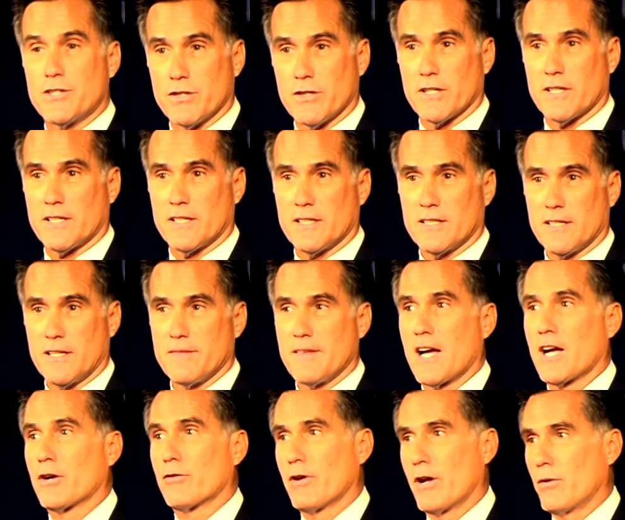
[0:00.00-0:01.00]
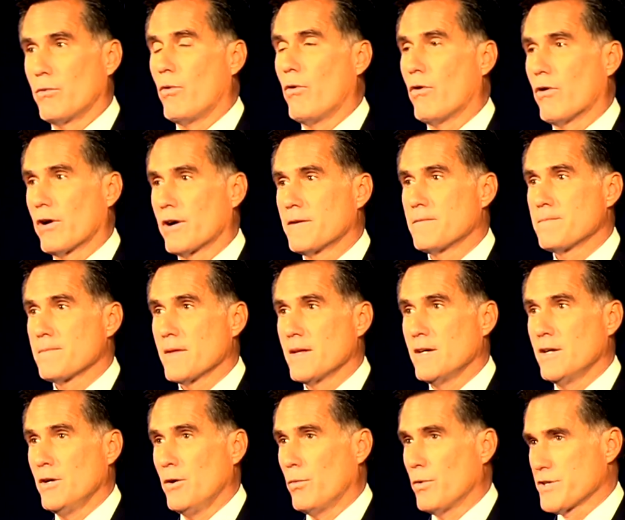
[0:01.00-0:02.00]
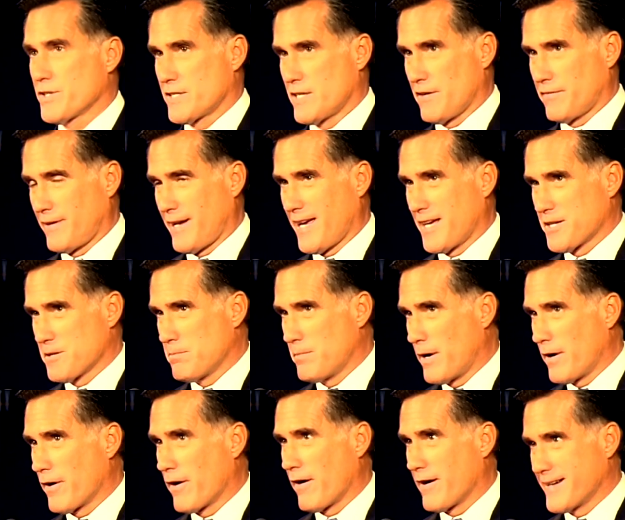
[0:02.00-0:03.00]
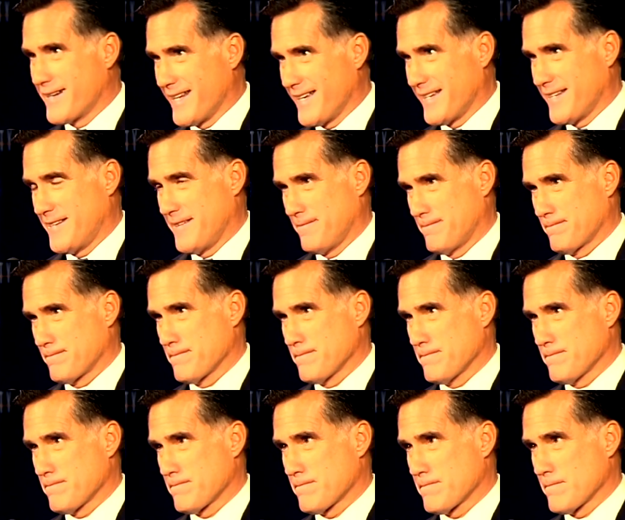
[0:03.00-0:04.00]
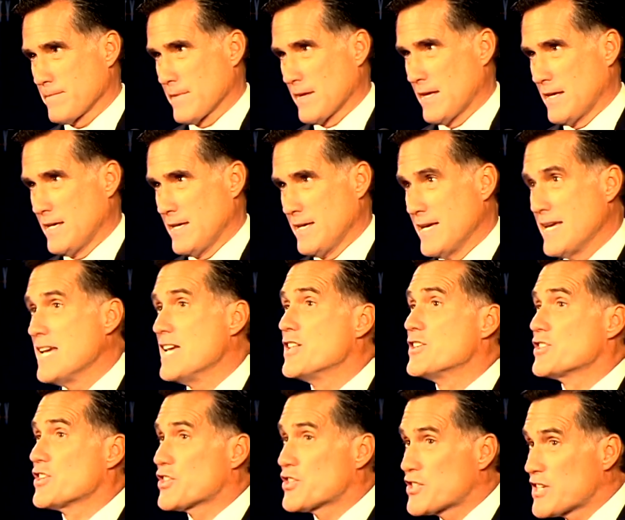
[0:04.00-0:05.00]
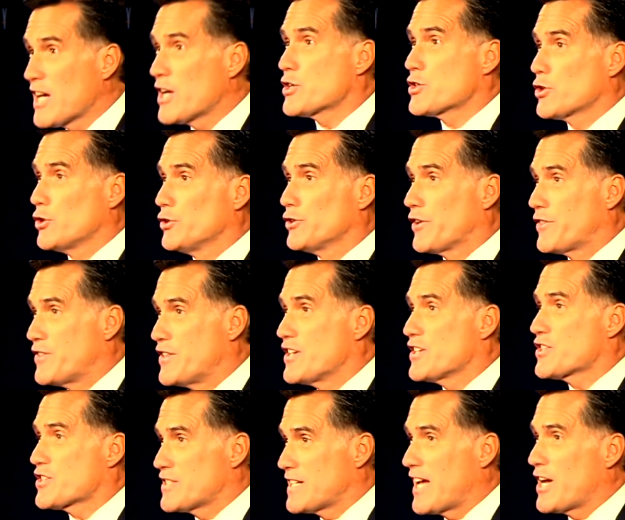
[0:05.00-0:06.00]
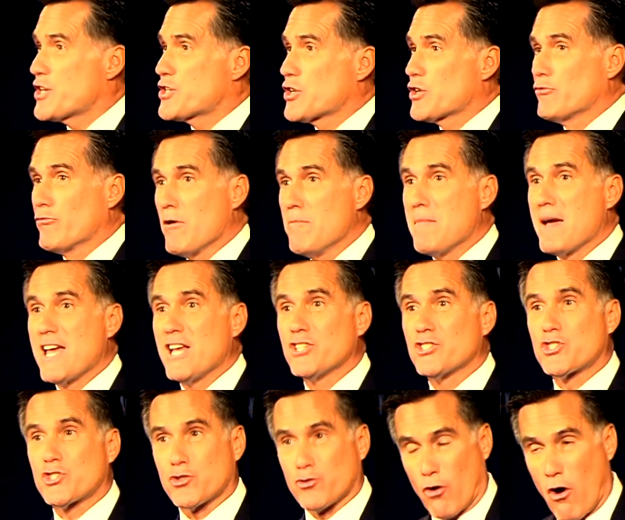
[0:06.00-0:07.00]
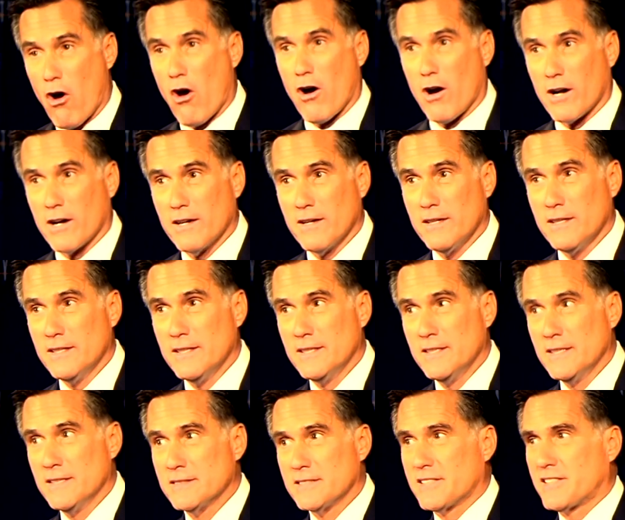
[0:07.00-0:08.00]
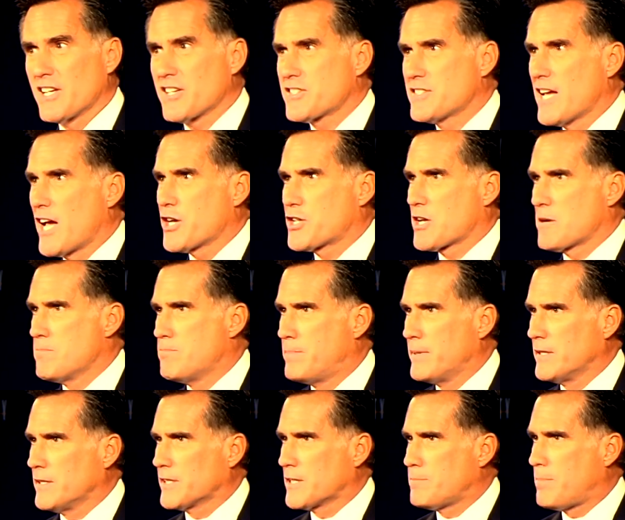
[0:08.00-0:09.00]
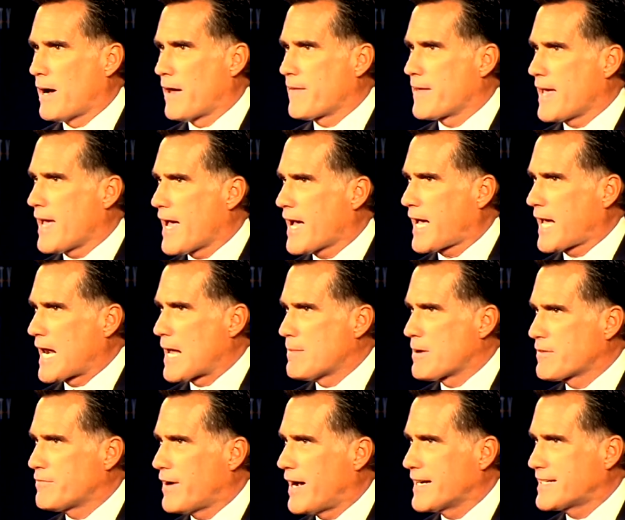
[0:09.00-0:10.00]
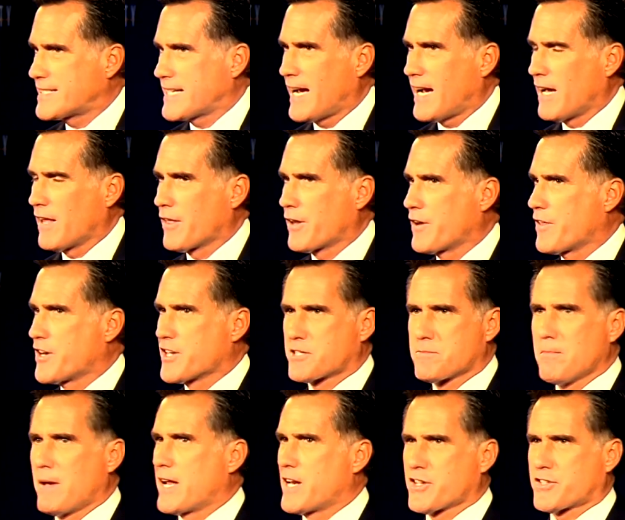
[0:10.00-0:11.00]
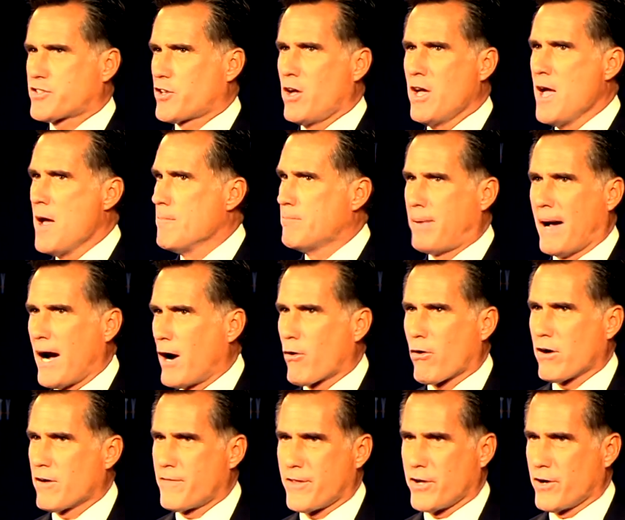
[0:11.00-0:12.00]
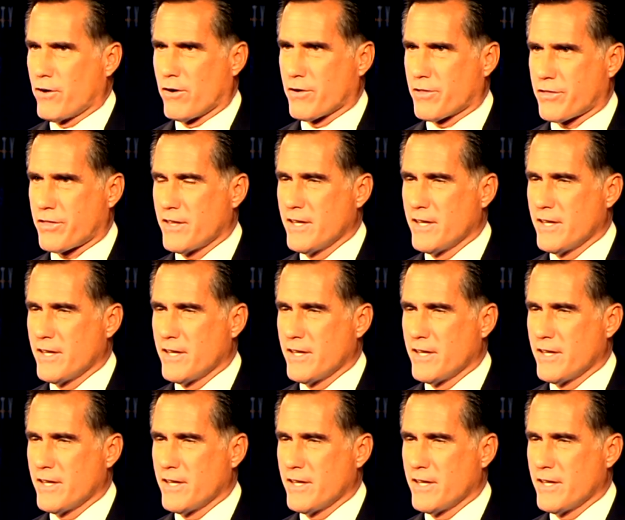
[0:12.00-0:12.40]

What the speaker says: took in that great war was enough land to bury our dead. It is essential that this nation remain strong, that this nation build upon the economic vitality that has made us the power of the earth.